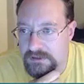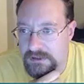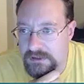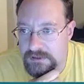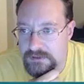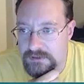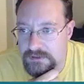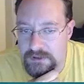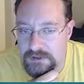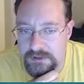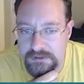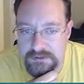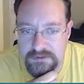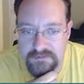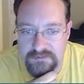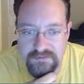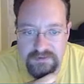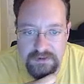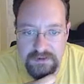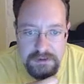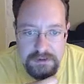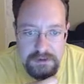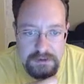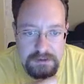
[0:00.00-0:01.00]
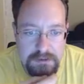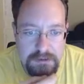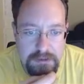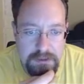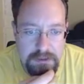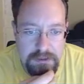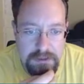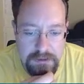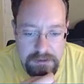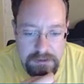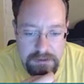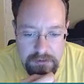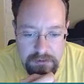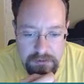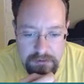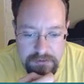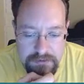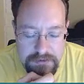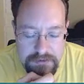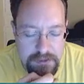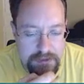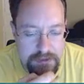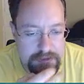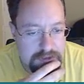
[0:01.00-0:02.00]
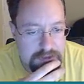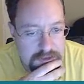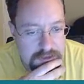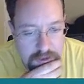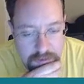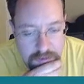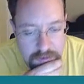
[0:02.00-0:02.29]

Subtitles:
and I can close that. So, what else do I need?